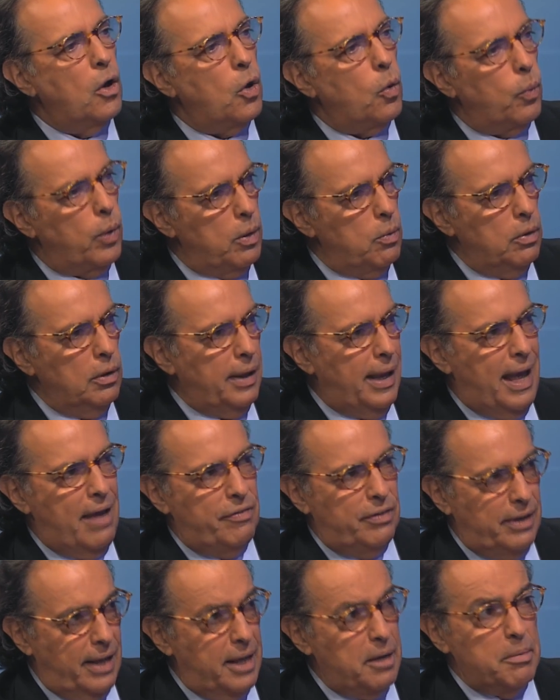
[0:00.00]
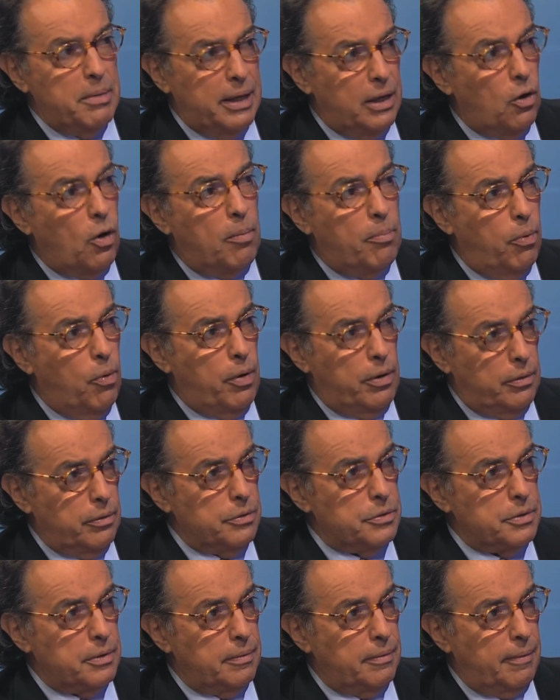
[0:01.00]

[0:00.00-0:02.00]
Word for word: we will have an enemy at our borders.